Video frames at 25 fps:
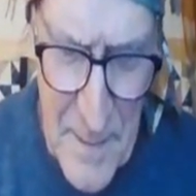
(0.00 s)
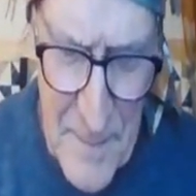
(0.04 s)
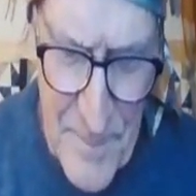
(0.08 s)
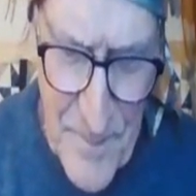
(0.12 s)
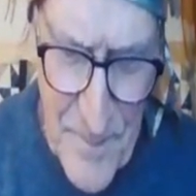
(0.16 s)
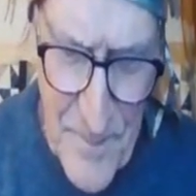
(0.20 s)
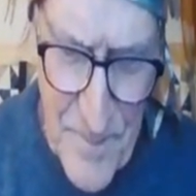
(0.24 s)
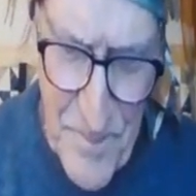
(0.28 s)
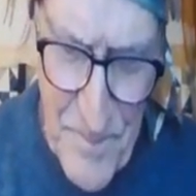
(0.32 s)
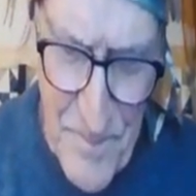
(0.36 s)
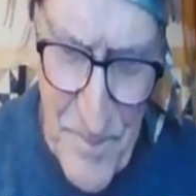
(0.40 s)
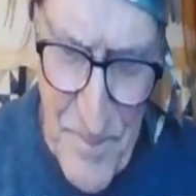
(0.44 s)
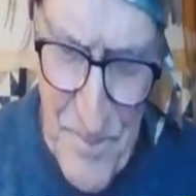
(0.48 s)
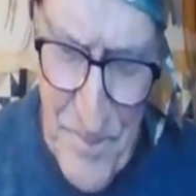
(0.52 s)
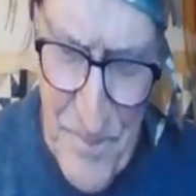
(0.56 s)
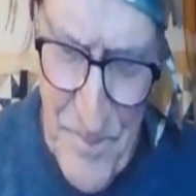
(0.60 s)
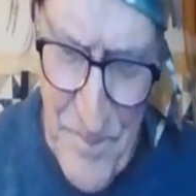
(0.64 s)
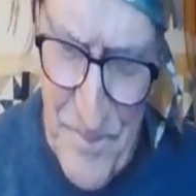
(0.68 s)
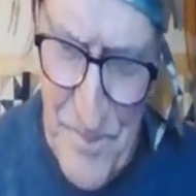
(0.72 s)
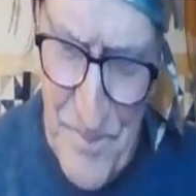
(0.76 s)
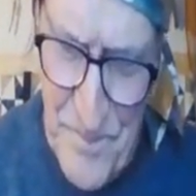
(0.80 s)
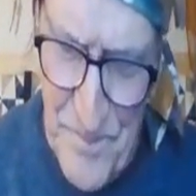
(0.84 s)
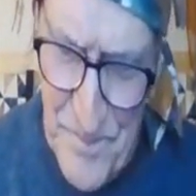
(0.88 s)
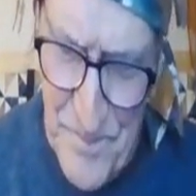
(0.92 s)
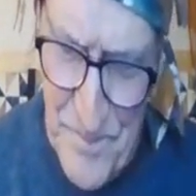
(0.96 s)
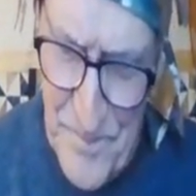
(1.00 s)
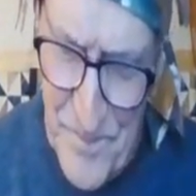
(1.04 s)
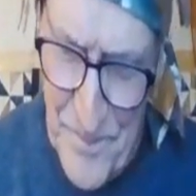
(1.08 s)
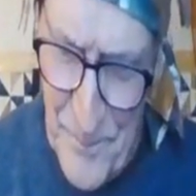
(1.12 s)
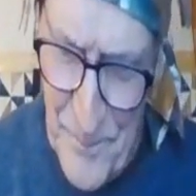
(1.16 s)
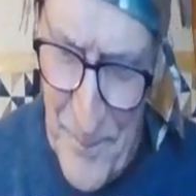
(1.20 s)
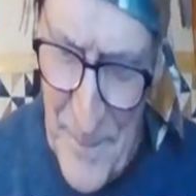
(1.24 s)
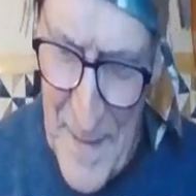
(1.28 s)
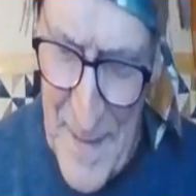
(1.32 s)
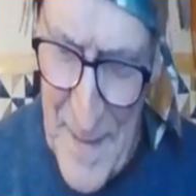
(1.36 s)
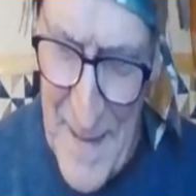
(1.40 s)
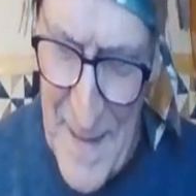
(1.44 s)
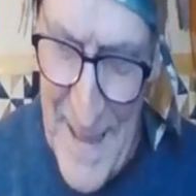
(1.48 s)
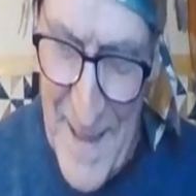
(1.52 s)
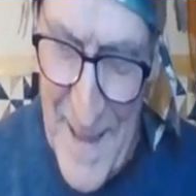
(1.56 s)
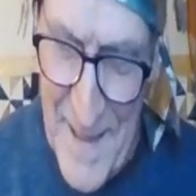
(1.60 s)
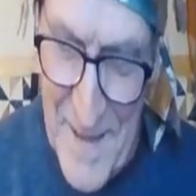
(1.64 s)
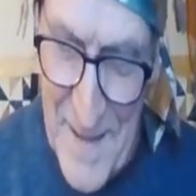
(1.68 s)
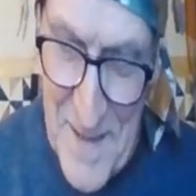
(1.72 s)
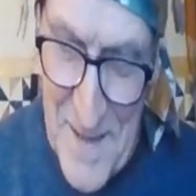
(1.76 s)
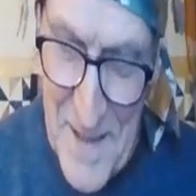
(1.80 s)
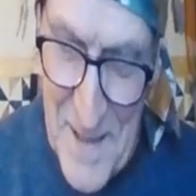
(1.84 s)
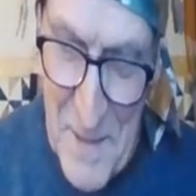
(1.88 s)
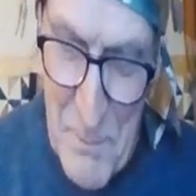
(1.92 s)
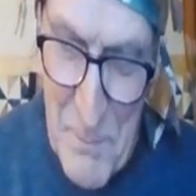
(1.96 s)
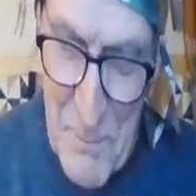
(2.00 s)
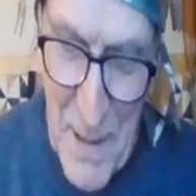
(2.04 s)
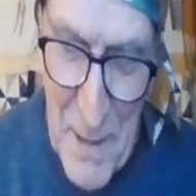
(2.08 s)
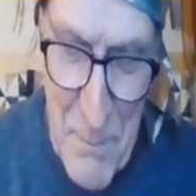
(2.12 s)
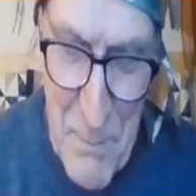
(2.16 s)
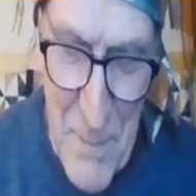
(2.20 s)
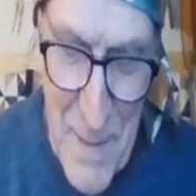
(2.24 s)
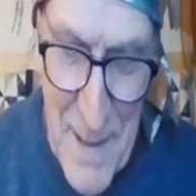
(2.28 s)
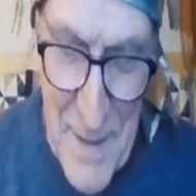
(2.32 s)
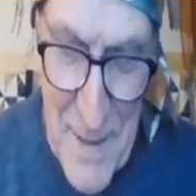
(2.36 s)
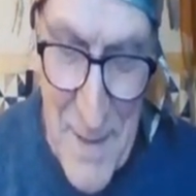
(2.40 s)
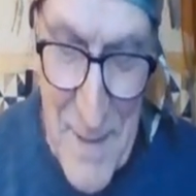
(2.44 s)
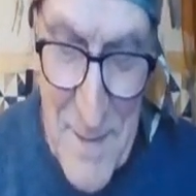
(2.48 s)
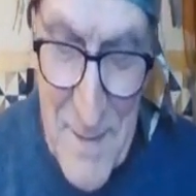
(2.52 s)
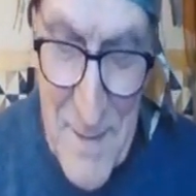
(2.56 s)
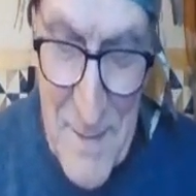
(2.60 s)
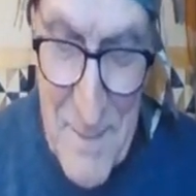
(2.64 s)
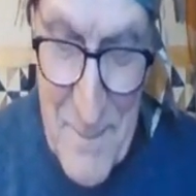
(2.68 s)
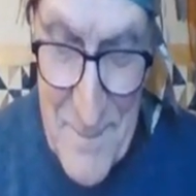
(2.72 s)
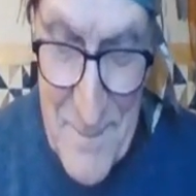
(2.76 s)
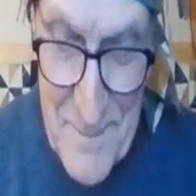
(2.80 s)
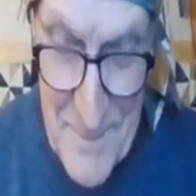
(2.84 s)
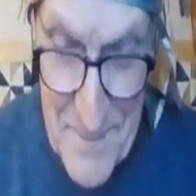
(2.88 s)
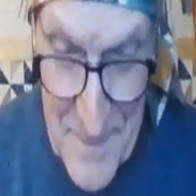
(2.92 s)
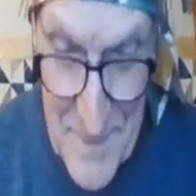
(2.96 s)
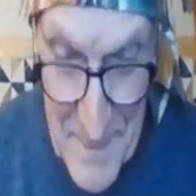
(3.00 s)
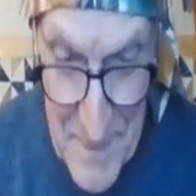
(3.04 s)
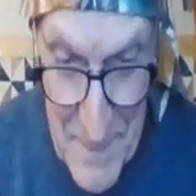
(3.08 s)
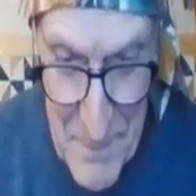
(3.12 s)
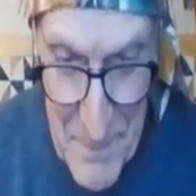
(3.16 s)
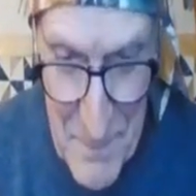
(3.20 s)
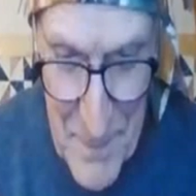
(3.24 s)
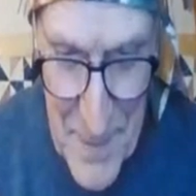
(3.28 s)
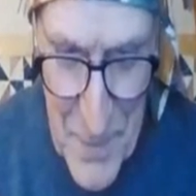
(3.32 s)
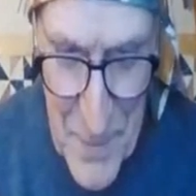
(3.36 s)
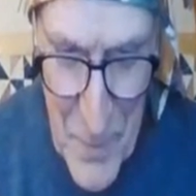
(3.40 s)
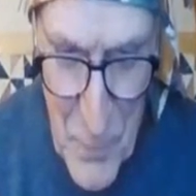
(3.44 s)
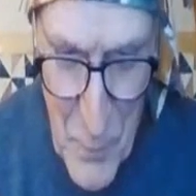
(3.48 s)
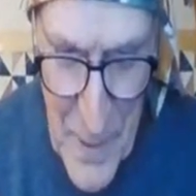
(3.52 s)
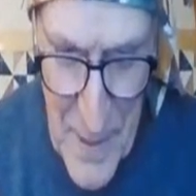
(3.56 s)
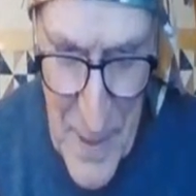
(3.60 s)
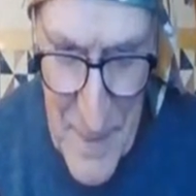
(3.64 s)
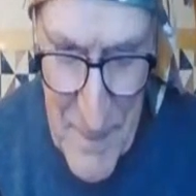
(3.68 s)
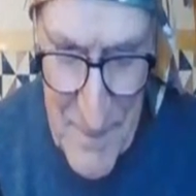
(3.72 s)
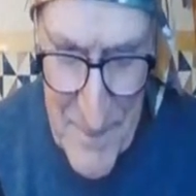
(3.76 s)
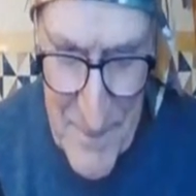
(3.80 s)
And in my mind, by the way,